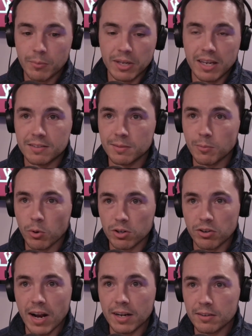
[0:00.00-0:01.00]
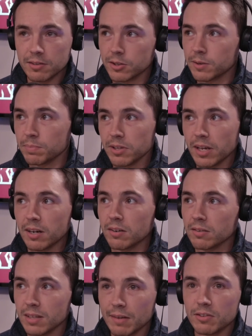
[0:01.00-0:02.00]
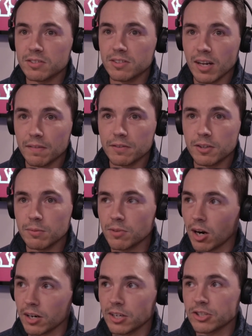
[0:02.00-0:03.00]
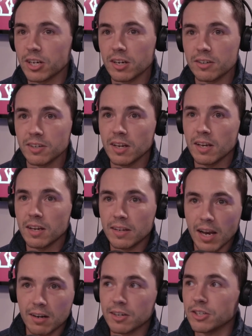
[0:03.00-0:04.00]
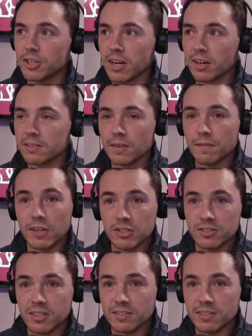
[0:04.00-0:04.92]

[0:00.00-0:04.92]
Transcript: we get into the more granular player level stuff. Target shares, carry shares, efficiency